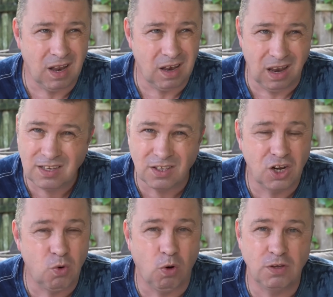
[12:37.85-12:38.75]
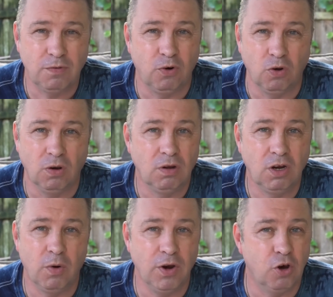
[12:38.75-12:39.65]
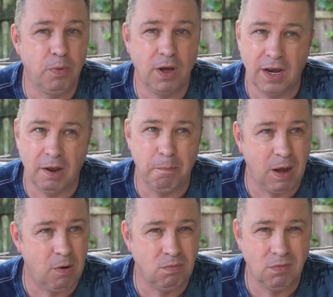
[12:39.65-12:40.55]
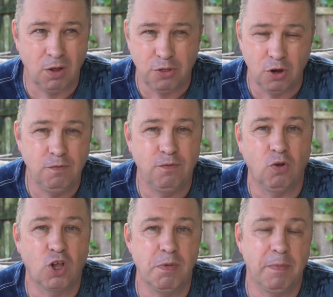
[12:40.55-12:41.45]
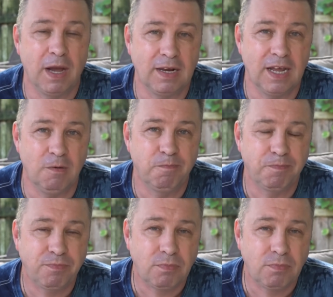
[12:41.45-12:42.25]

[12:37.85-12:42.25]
less than a quarter full going up and about a third full coming back down.